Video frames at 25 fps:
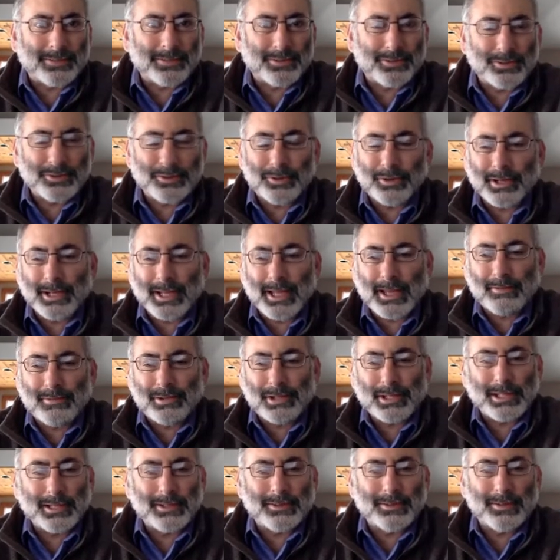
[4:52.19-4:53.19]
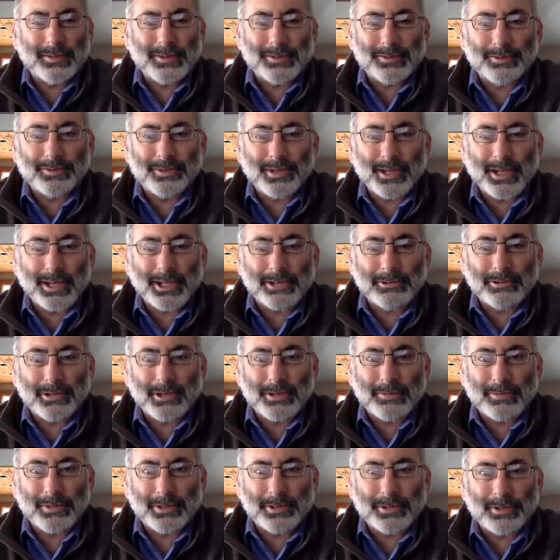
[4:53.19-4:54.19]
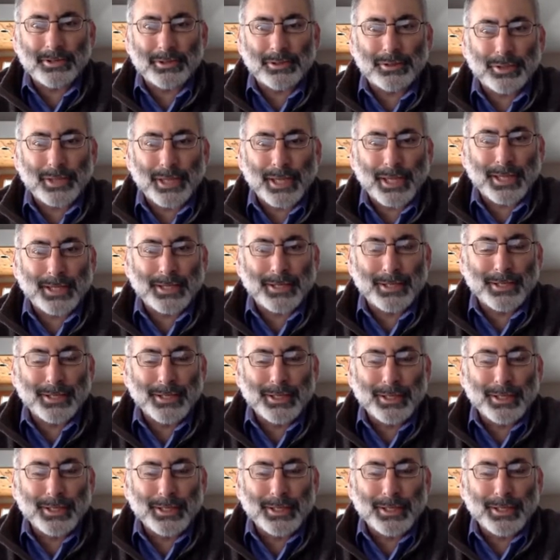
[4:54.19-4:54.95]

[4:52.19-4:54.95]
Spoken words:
and you're going to have a link to this diagram that you can look at.